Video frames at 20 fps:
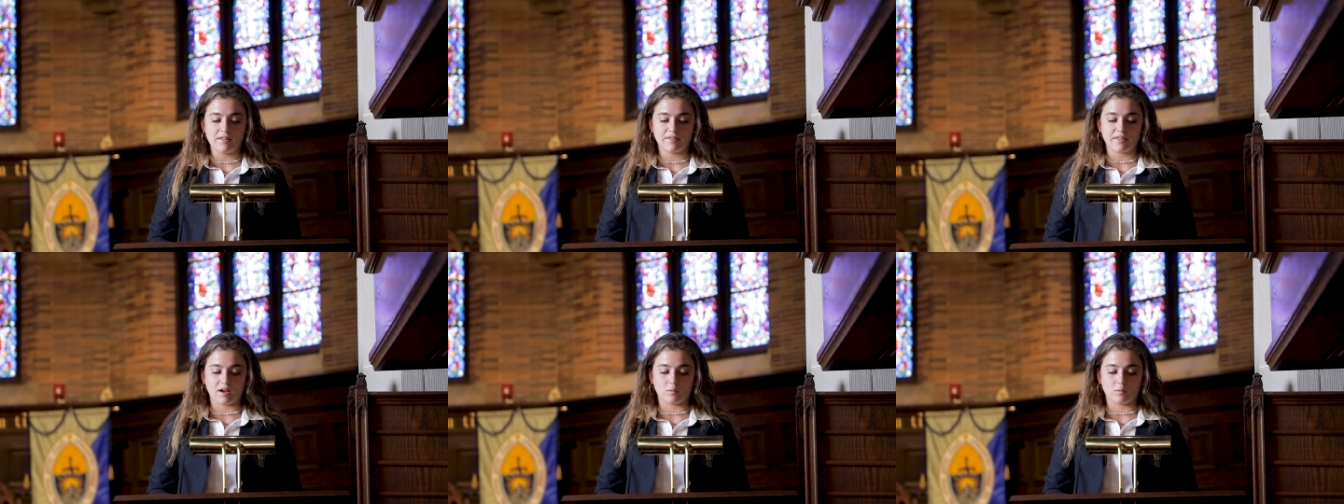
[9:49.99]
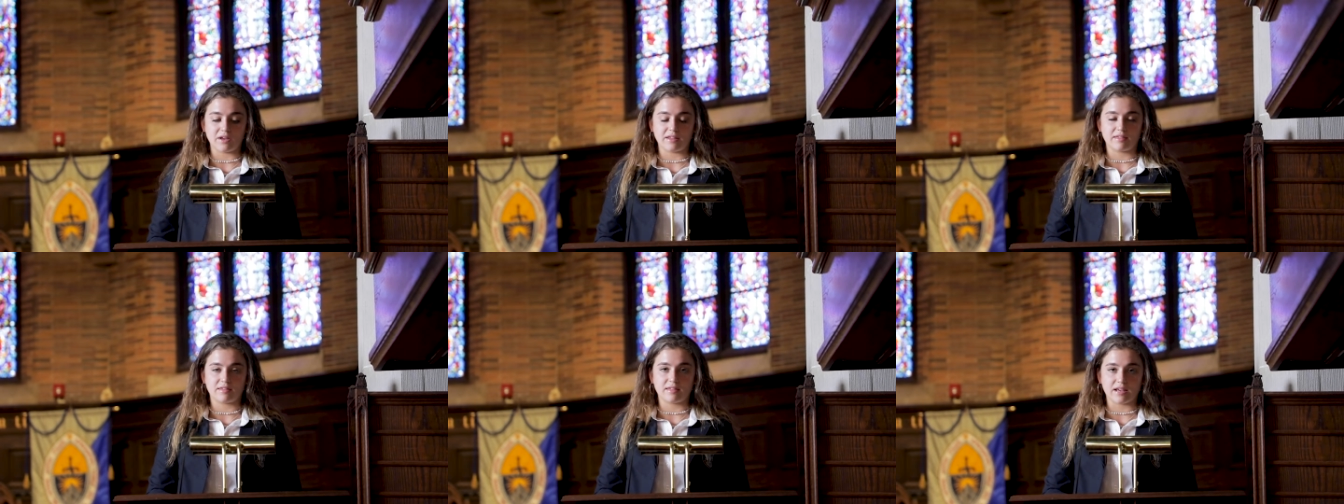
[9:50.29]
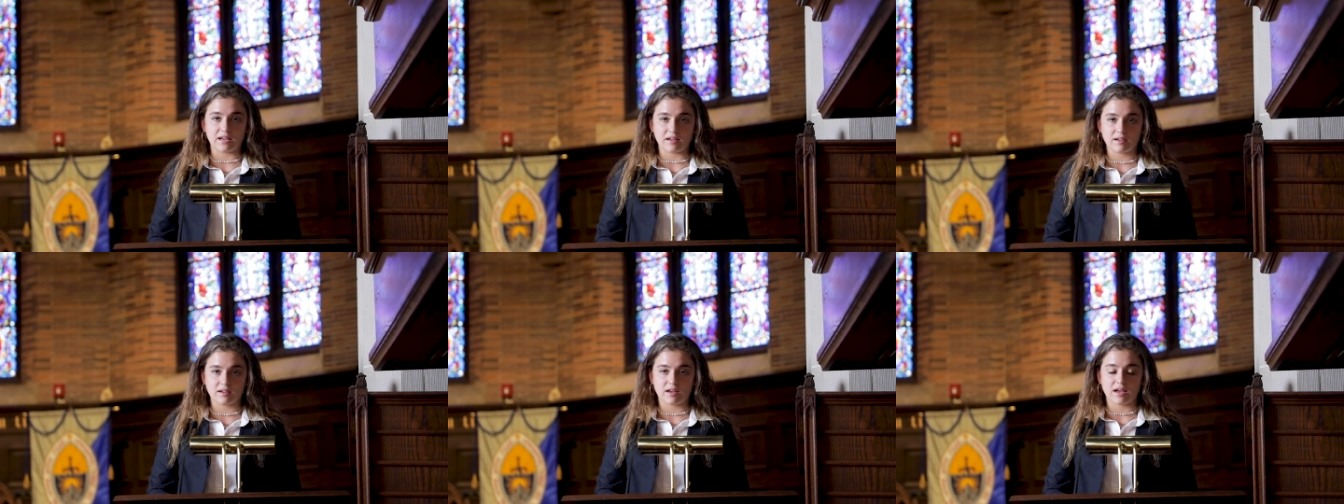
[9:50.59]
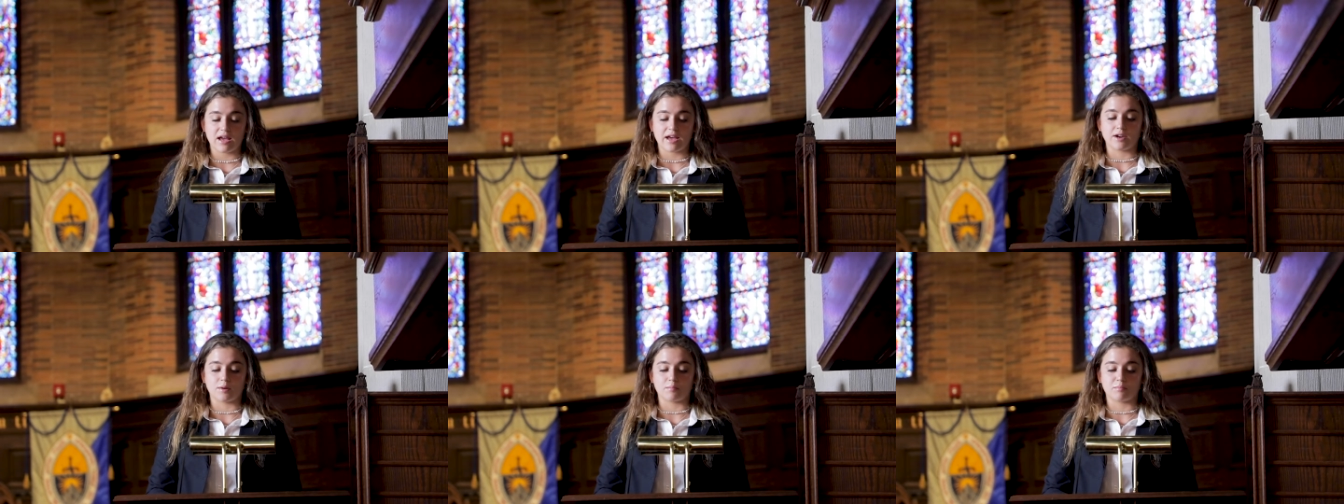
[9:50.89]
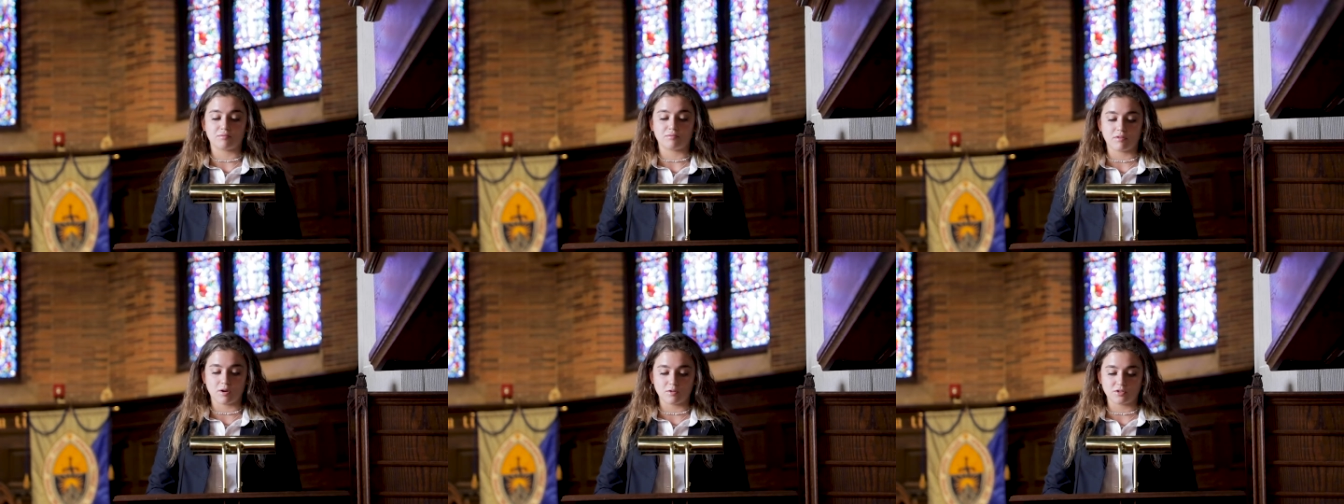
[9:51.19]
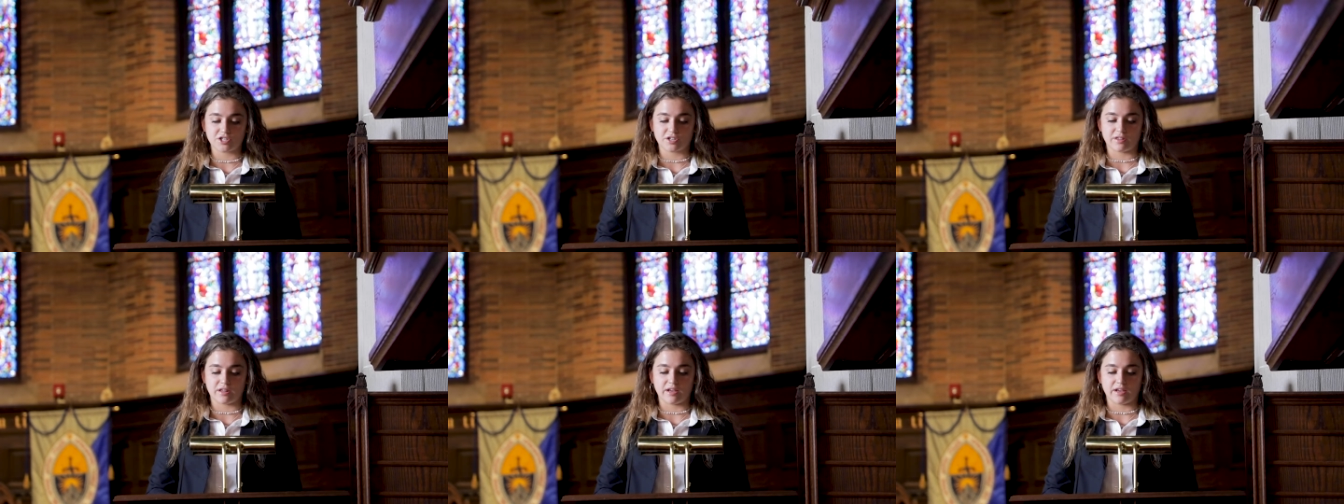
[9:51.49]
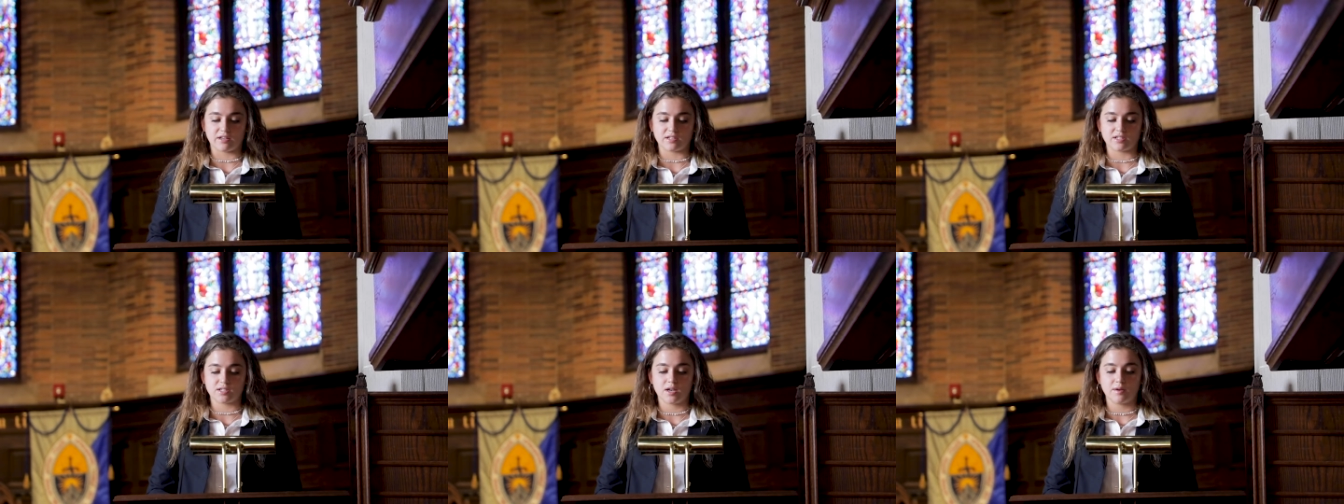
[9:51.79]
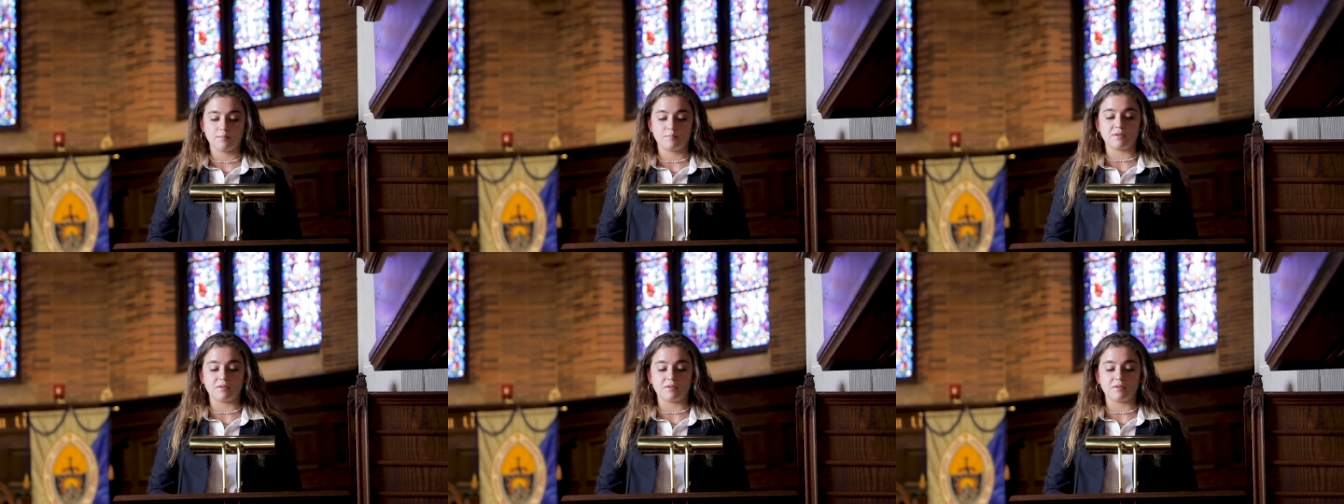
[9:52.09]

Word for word: that we think and approach things